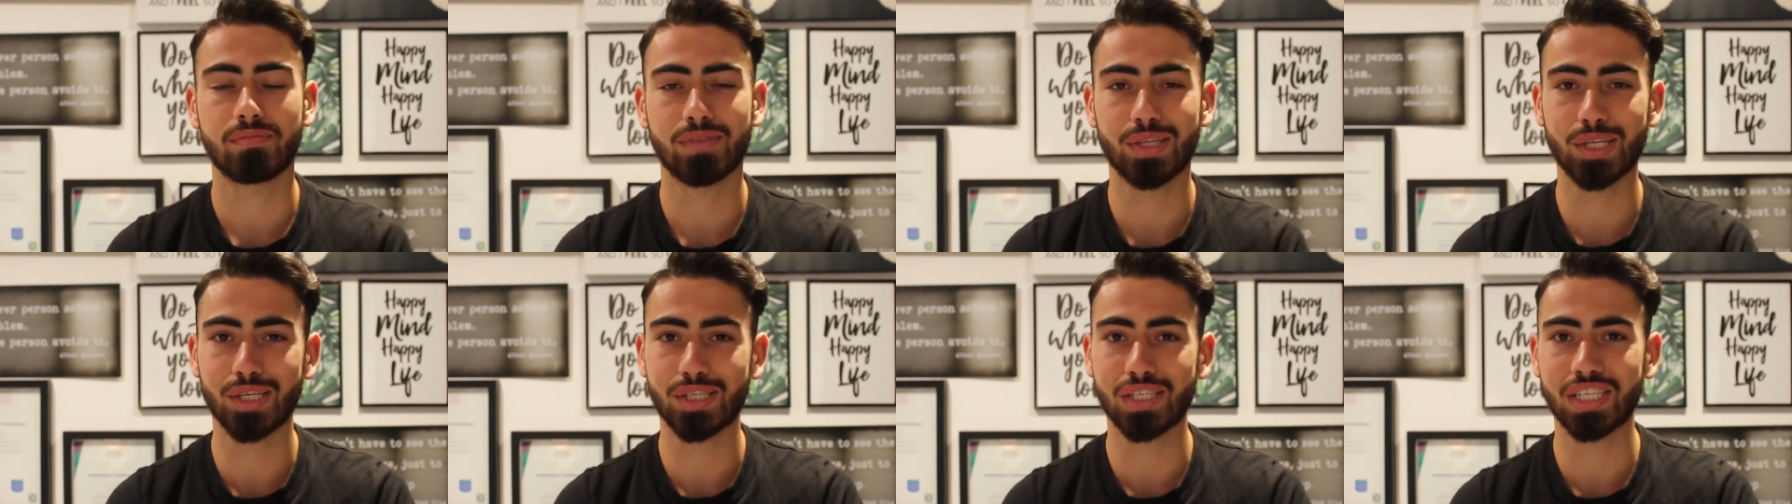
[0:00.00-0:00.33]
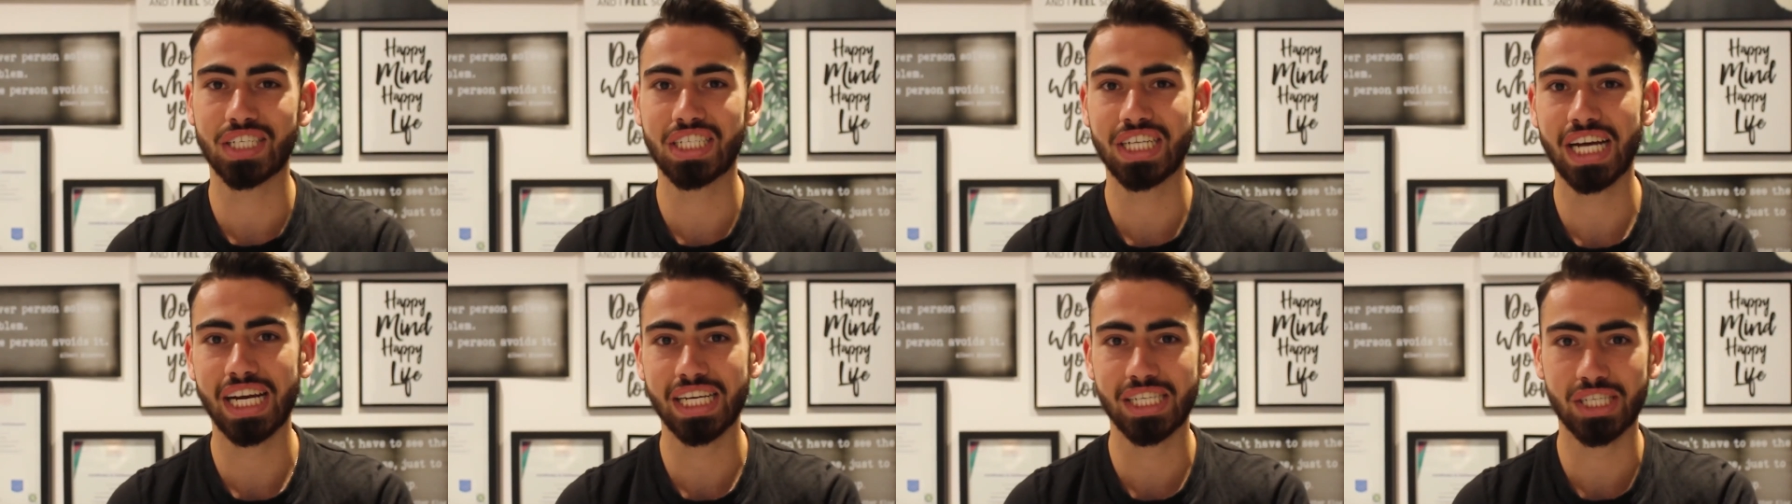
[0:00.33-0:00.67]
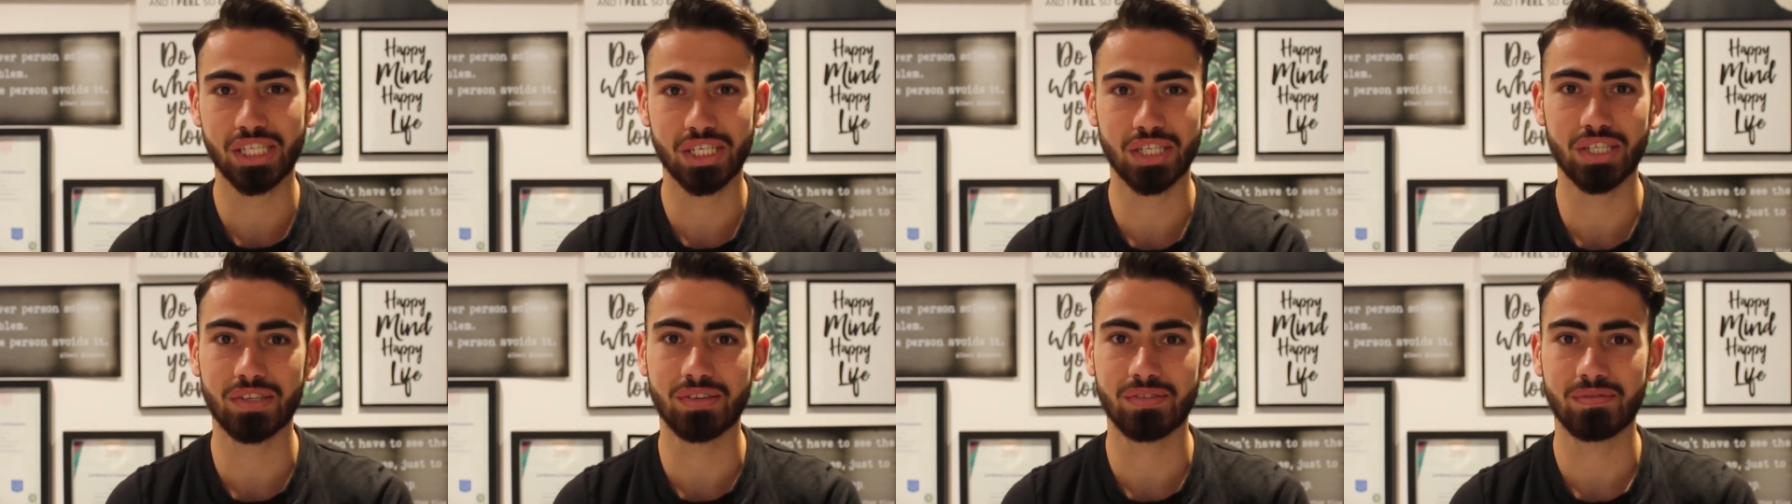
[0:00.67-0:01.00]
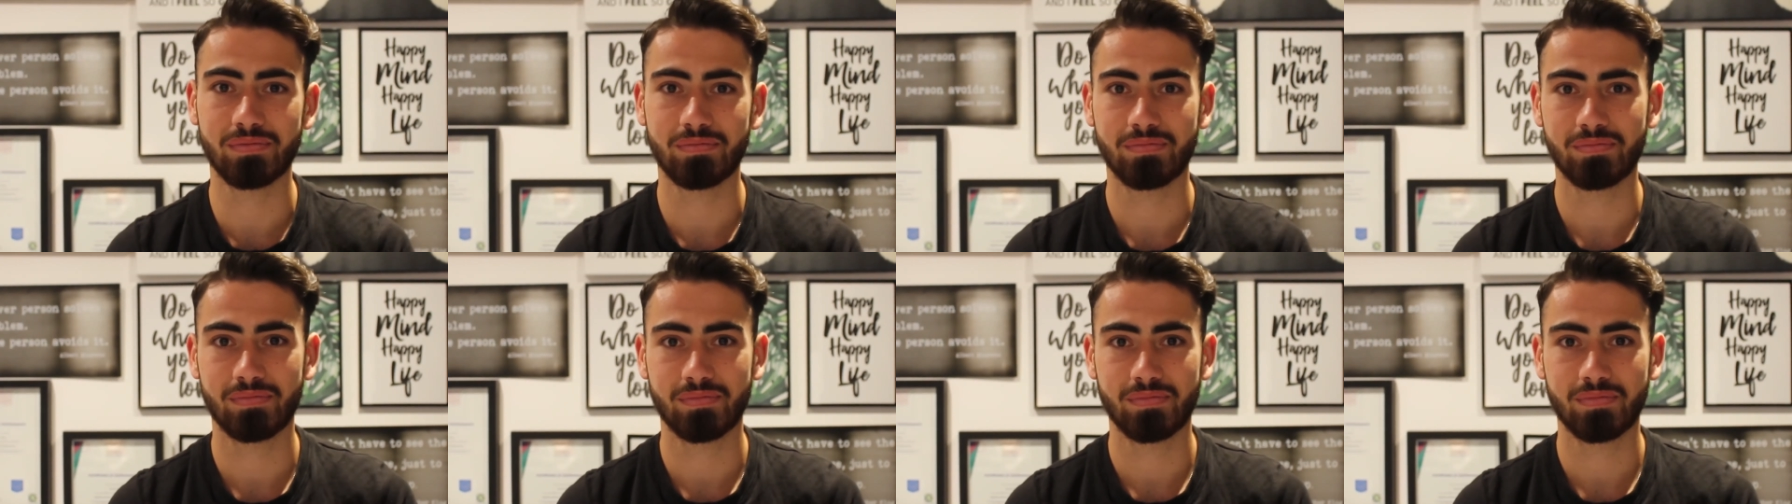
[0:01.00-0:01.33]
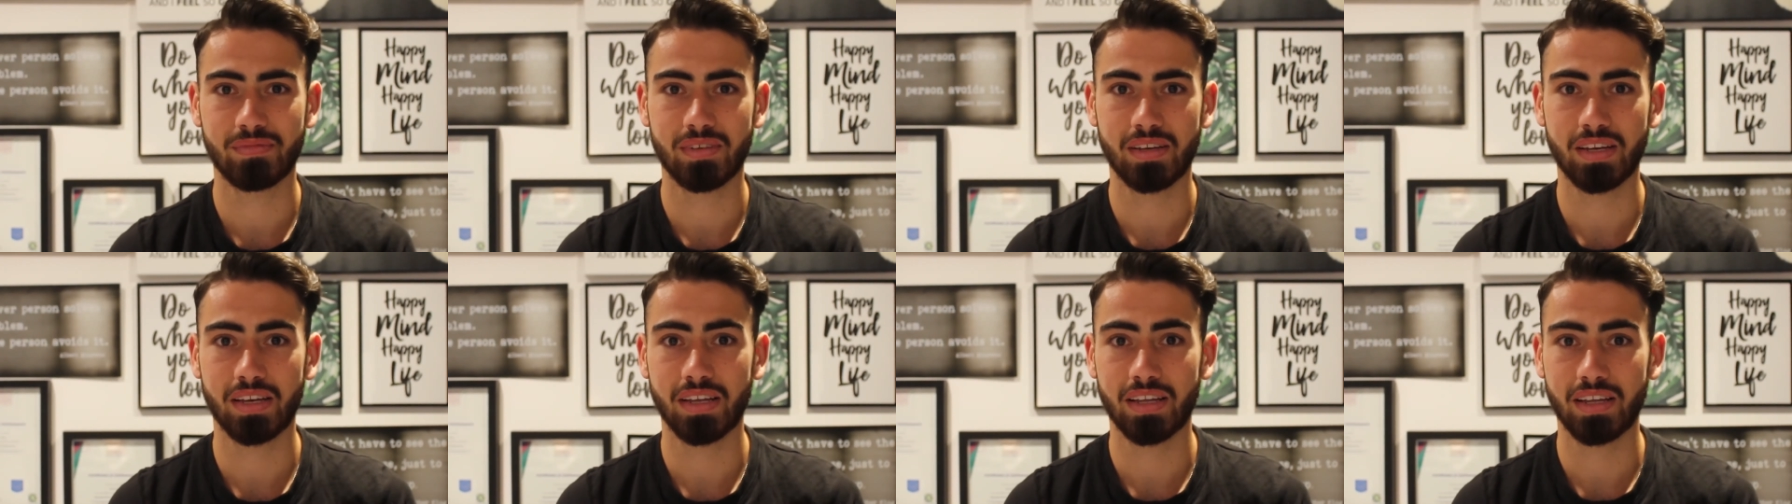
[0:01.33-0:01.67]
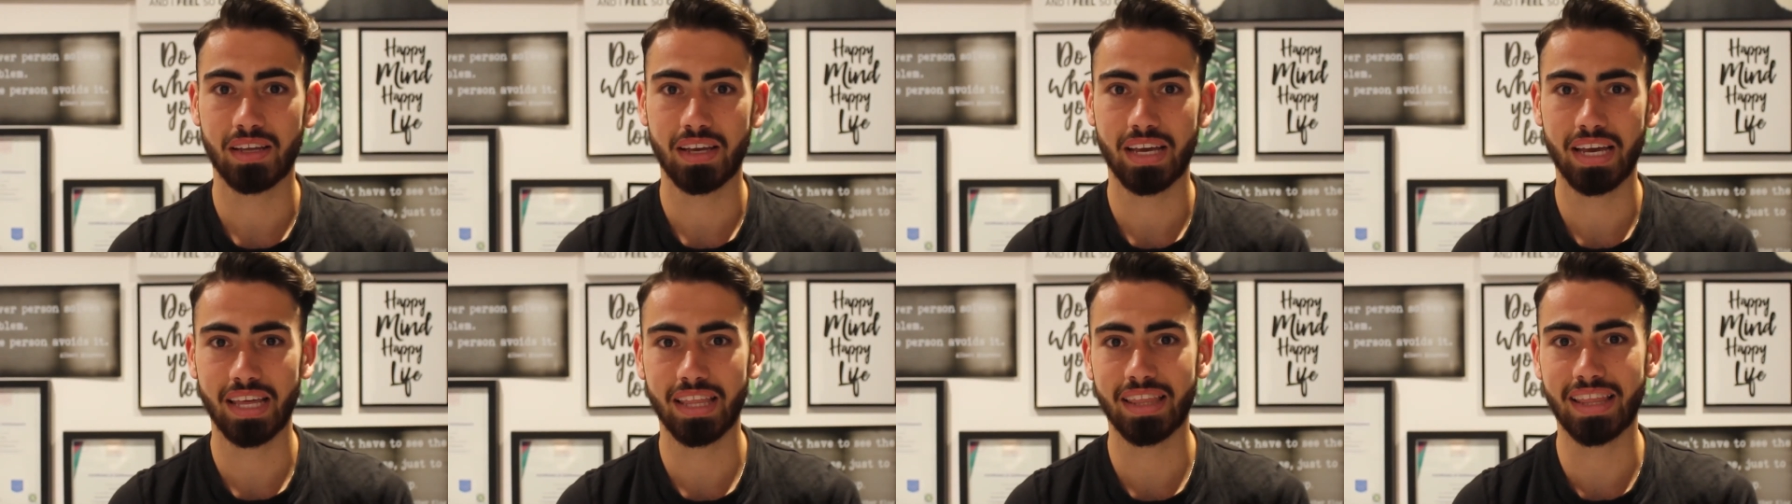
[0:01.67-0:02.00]
The
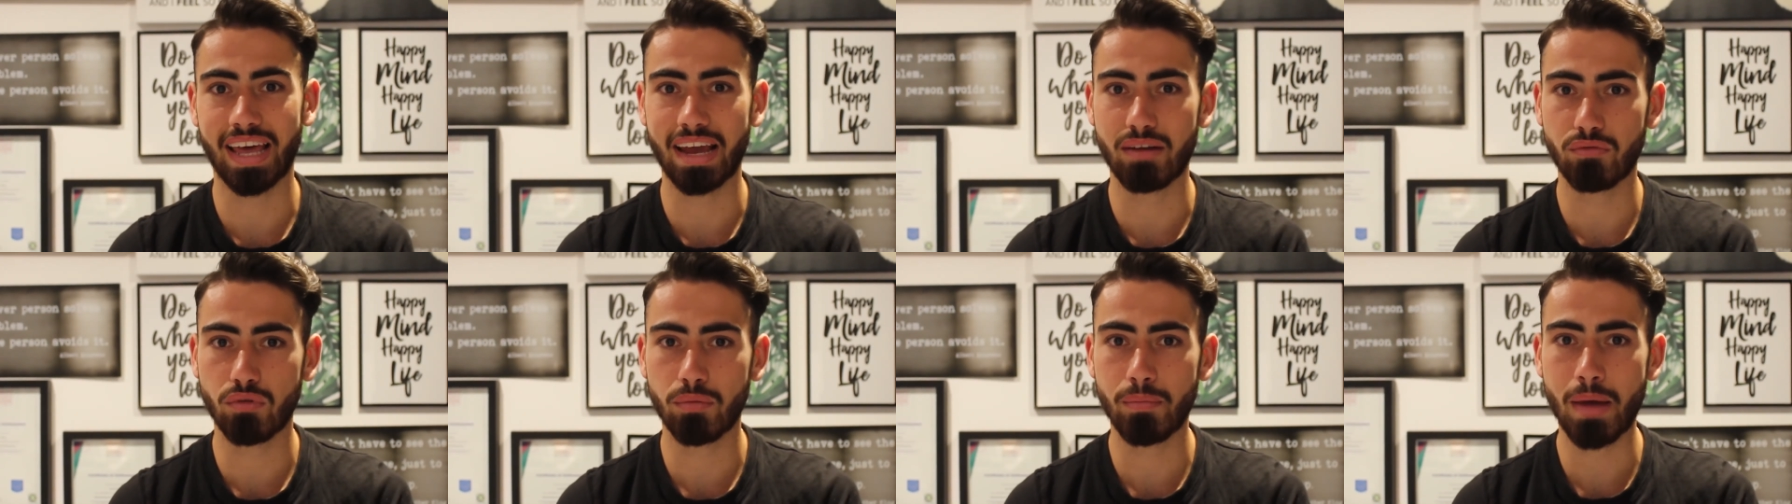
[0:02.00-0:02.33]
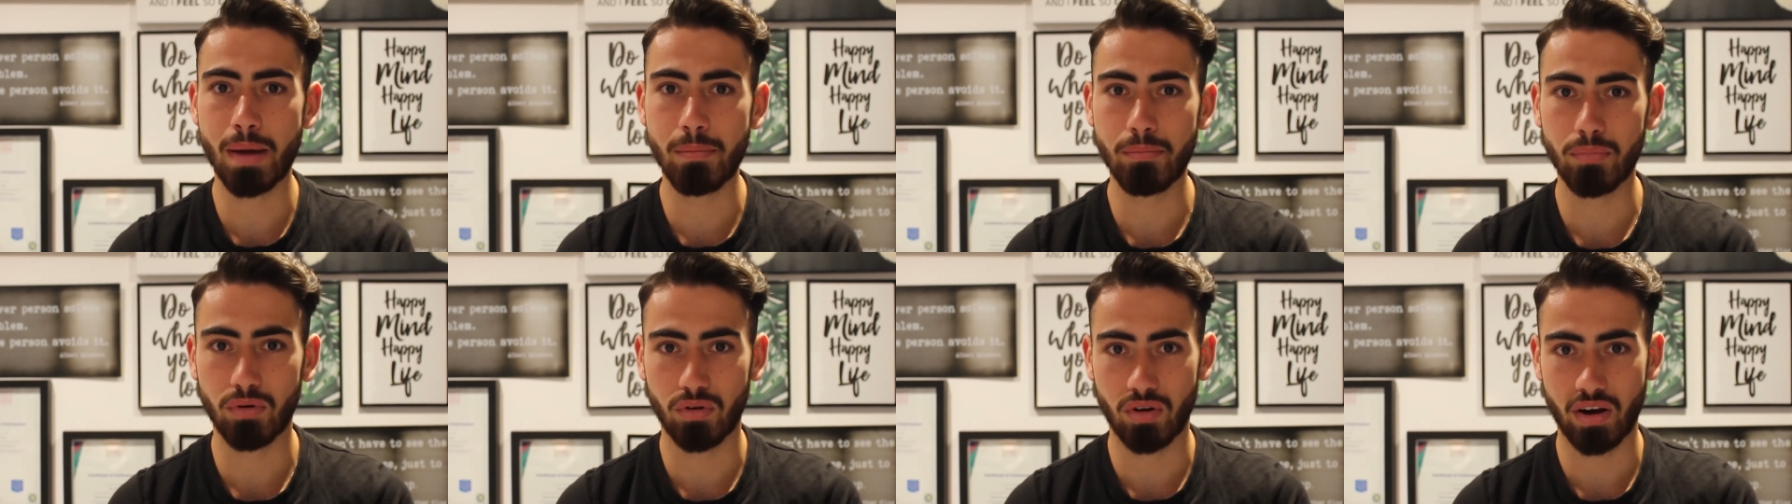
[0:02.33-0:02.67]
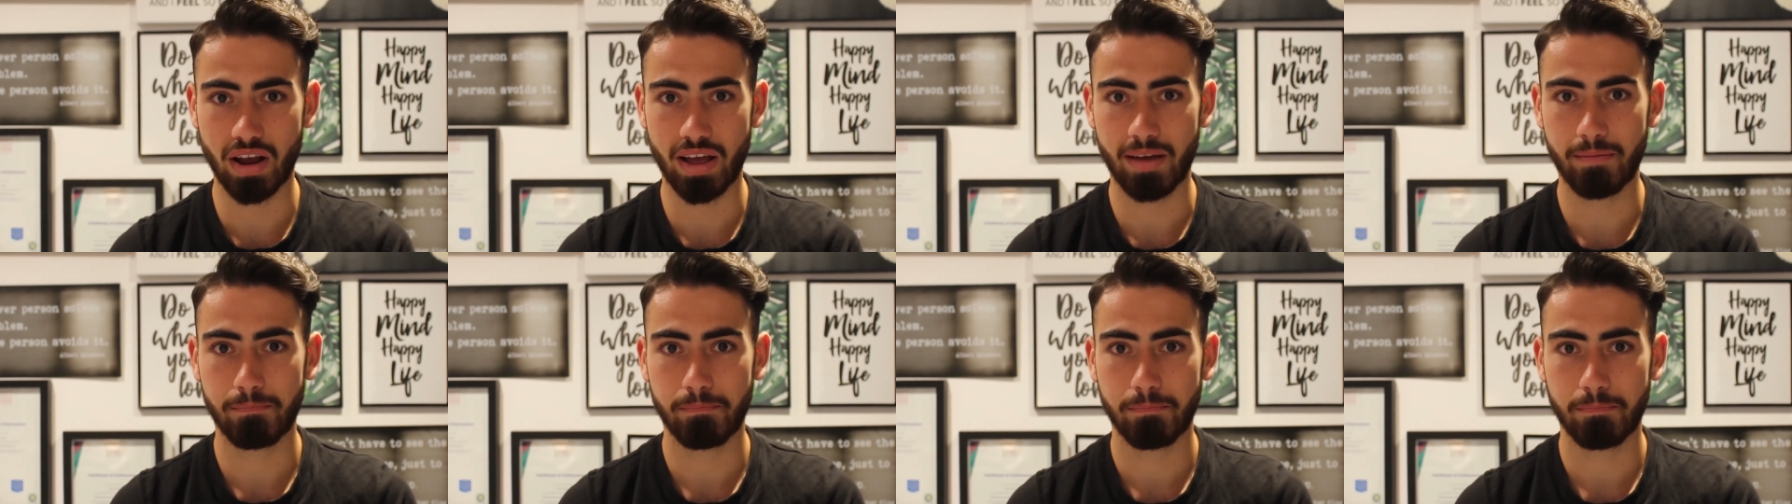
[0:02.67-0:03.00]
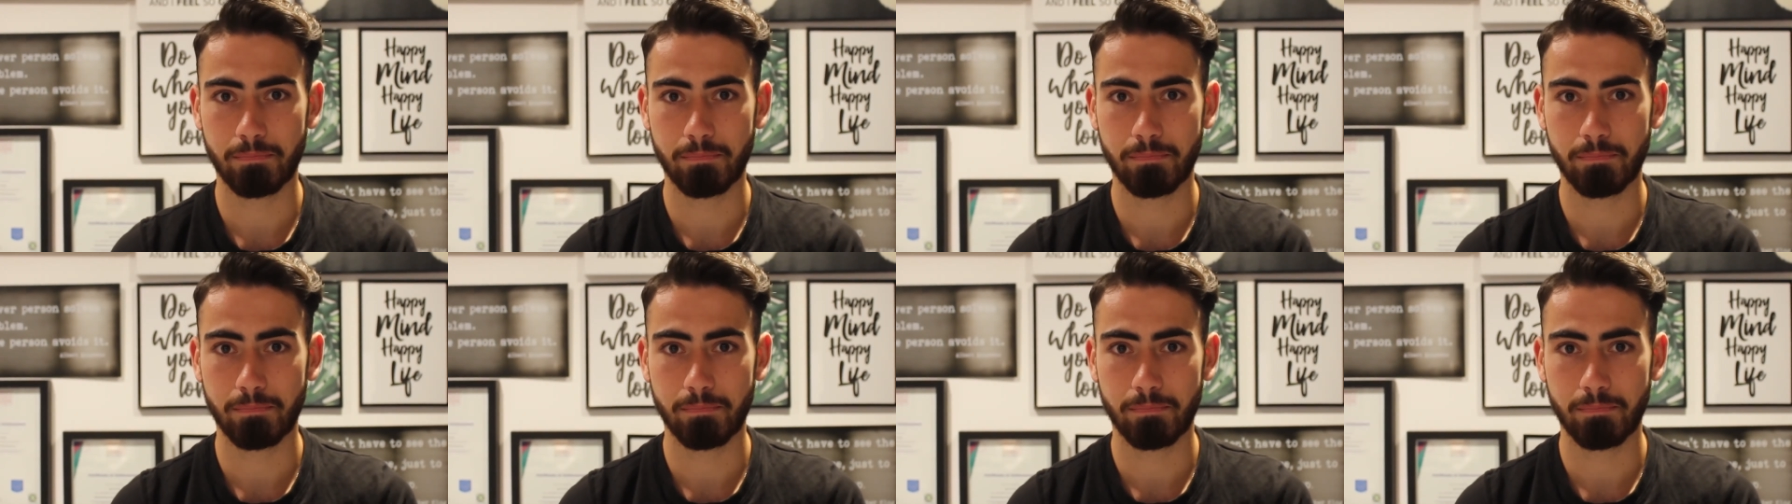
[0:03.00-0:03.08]
suggestion, they remember it.